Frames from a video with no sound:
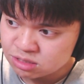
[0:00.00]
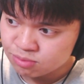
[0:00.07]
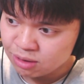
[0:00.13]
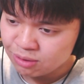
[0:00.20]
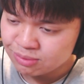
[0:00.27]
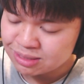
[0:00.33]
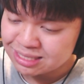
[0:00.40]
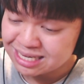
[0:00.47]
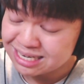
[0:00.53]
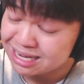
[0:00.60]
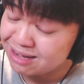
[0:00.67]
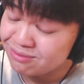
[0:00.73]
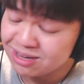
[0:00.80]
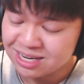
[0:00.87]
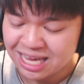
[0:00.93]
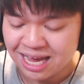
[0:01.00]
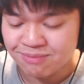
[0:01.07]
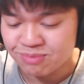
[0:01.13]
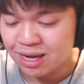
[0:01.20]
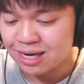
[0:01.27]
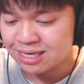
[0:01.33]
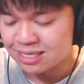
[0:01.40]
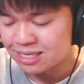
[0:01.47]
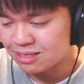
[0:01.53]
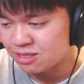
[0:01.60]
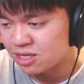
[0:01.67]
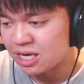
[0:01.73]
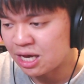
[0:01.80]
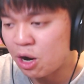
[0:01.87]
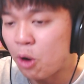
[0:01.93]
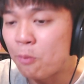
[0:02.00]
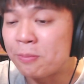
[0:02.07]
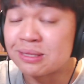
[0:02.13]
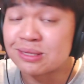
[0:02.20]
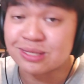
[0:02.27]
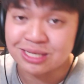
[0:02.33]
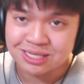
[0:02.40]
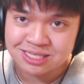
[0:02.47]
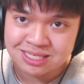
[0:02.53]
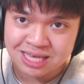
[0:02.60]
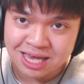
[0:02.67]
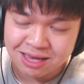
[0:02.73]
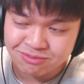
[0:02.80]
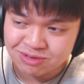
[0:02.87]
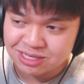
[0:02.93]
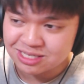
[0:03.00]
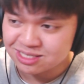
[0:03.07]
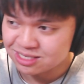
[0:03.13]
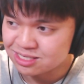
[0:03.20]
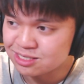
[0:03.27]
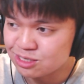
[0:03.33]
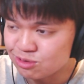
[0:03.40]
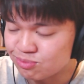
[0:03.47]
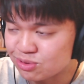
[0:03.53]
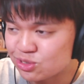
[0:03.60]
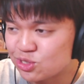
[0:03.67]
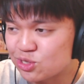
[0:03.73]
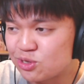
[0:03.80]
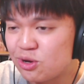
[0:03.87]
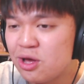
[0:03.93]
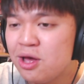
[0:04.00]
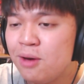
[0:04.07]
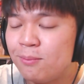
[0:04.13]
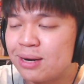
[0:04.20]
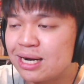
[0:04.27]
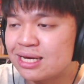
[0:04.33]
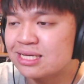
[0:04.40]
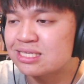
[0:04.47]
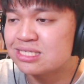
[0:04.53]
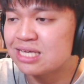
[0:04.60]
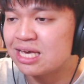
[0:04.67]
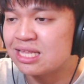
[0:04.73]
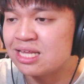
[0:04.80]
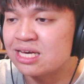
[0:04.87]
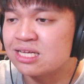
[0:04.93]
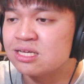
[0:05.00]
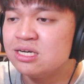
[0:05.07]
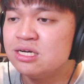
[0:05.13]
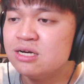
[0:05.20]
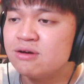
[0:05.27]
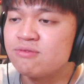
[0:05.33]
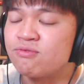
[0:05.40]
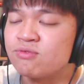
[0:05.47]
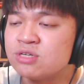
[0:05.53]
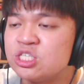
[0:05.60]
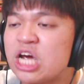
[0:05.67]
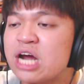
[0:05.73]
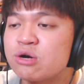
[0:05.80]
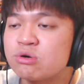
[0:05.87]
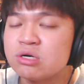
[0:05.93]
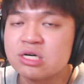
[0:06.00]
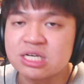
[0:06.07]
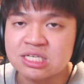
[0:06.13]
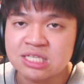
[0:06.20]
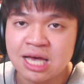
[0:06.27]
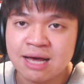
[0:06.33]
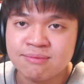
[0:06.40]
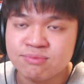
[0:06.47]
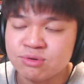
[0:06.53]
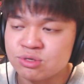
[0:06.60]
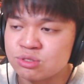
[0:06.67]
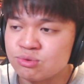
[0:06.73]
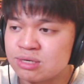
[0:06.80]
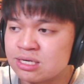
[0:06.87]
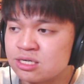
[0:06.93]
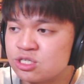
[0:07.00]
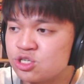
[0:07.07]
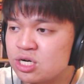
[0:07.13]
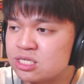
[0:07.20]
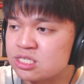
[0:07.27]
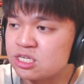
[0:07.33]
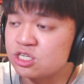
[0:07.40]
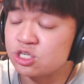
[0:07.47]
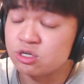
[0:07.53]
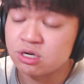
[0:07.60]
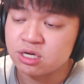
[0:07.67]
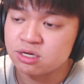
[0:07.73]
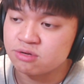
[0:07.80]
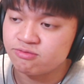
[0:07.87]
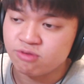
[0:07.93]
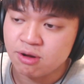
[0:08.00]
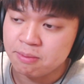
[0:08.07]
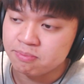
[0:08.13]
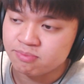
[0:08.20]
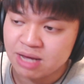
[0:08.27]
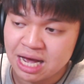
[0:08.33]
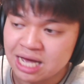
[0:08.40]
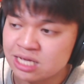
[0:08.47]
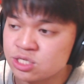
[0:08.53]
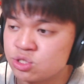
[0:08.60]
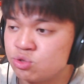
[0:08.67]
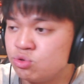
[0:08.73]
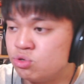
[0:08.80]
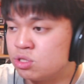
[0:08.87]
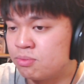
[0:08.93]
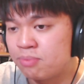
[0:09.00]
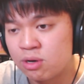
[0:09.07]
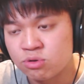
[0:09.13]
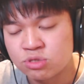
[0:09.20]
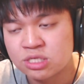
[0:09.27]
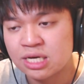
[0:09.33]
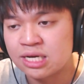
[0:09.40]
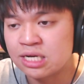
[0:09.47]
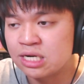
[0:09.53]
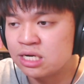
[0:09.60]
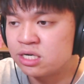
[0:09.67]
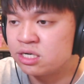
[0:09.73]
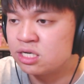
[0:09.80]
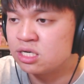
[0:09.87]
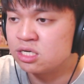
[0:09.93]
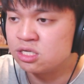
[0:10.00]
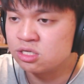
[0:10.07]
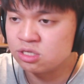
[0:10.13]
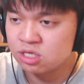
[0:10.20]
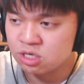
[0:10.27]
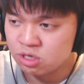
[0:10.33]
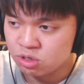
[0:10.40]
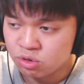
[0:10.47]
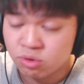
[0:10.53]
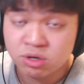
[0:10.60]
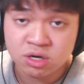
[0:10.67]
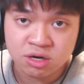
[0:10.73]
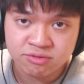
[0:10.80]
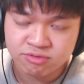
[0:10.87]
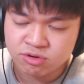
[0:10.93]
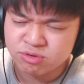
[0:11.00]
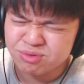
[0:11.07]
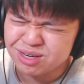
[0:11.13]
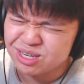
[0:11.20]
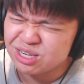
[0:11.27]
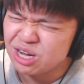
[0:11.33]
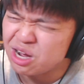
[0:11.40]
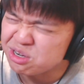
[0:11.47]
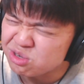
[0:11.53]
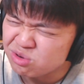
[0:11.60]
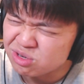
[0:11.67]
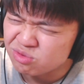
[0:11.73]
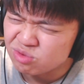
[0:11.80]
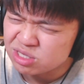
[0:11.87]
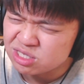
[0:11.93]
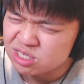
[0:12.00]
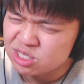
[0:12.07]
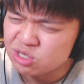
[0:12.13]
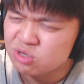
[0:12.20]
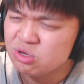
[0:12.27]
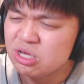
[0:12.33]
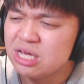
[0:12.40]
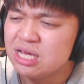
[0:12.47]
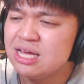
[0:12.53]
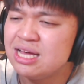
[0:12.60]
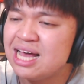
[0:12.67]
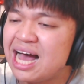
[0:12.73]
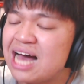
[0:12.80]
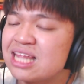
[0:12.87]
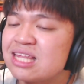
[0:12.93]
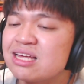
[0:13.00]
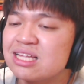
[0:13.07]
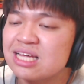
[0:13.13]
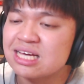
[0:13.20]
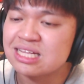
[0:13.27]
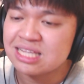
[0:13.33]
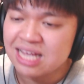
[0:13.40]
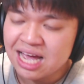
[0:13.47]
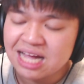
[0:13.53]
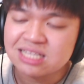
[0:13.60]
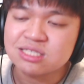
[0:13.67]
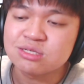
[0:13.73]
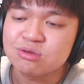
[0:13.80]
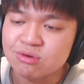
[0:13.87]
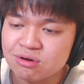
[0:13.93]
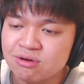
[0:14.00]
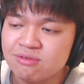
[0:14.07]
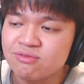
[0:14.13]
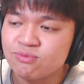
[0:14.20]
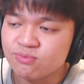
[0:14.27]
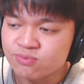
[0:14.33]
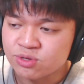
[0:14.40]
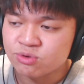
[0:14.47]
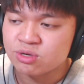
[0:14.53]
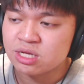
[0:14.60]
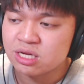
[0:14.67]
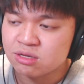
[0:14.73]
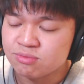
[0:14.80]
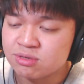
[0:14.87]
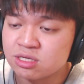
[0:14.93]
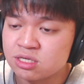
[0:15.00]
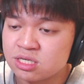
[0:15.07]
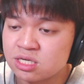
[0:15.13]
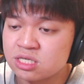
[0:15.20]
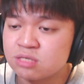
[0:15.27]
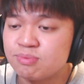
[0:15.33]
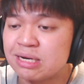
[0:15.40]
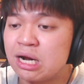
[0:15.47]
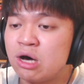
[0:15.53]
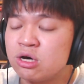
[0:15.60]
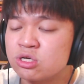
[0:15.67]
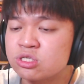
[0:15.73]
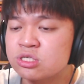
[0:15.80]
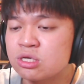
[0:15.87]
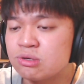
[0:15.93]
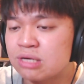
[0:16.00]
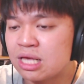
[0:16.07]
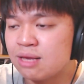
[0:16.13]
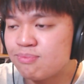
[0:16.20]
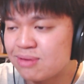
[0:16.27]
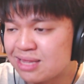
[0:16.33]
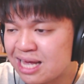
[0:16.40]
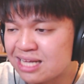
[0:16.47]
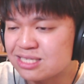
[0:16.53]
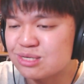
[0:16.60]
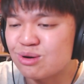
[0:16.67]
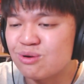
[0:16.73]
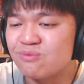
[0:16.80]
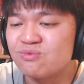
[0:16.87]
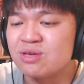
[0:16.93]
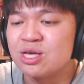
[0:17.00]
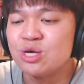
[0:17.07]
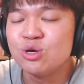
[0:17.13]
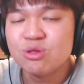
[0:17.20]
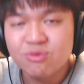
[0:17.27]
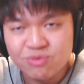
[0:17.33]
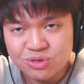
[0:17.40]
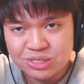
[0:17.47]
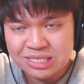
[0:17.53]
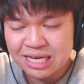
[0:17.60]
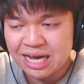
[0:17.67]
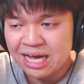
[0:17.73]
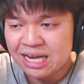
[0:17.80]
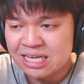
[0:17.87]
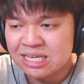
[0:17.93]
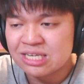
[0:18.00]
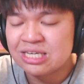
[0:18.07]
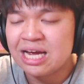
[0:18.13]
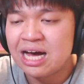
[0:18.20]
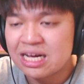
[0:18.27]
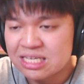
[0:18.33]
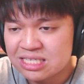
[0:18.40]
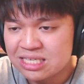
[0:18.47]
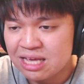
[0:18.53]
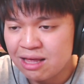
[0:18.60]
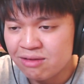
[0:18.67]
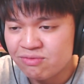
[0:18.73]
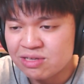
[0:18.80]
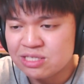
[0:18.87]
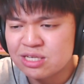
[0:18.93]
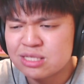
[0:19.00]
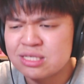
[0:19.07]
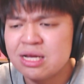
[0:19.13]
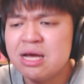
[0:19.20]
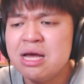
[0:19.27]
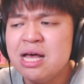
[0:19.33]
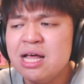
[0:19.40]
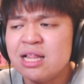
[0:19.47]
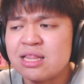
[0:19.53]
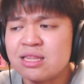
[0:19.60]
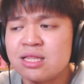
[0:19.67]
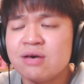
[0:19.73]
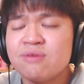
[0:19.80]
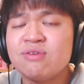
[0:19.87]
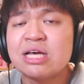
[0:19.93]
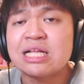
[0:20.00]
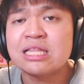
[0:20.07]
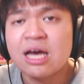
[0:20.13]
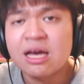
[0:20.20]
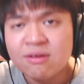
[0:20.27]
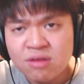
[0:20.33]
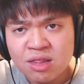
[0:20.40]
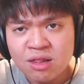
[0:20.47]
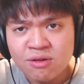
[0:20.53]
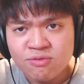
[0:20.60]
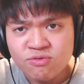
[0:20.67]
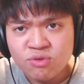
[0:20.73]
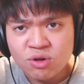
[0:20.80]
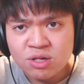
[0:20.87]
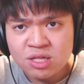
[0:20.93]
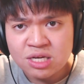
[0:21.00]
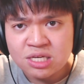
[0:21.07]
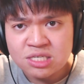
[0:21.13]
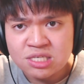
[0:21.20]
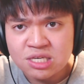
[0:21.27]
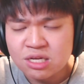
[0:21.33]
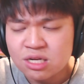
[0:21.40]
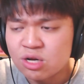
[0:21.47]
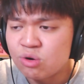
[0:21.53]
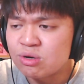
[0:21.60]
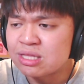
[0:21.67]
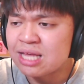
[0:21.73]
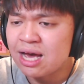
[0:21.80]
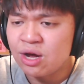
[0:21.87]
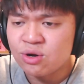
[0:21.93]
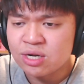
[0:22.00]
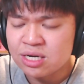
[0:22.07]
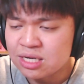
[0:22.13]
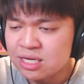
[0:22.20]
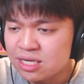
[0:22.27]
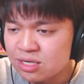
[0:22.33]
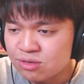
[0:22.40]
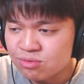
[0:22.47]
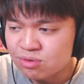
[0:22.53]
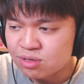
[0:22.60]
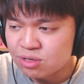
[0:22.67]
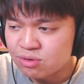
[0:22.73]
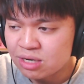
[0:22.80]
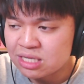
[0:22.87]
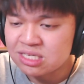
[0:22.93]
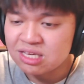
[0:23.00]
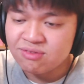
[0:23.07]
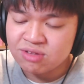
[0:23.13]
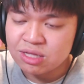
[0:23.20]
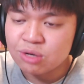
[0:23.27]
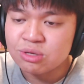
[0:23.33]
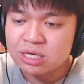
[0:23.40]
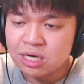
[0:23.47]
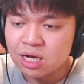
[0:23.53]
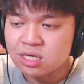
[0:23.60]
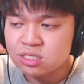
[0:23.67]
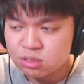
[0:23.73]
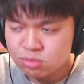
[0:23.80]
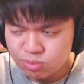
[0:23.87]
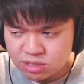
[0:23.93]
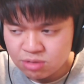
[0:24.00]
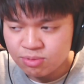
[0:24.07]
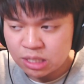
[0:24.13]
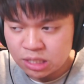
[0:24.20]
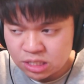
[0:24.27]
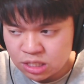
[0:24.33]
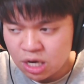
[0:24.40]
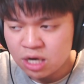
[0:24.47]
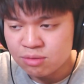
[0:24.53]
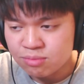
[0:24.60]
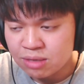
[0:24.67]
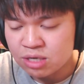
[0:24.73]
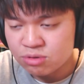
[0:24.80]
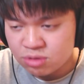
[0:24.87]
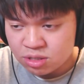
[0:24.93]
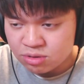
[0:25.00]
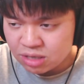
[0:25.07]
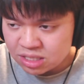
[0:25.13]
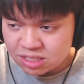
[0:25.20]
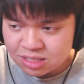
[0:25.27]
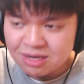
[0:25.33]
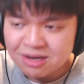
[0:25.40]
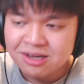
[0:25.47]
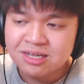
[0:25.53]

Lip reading: moment that I'm not gonna like openly say because it's too personal, but I could say like for general examples where it's transitioning from high school to post-secondary and, you know, going off career, not knowing what to do, I feel like that sort of relatableness, but also keeping that sort of youthful side, your young self, and just living life to the fullest, you know, without any regrets, even though they're not specifically talking about regrets.